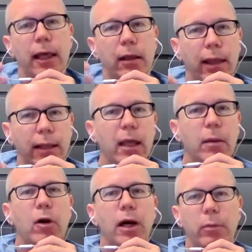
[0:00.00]
And that
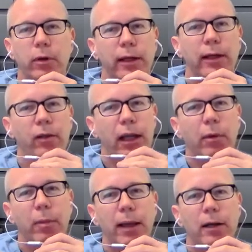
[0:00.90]

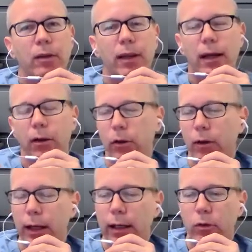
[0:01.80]
thymoglobulin is the name of the medicine
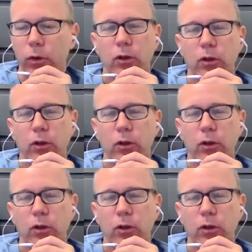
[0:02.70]
that I was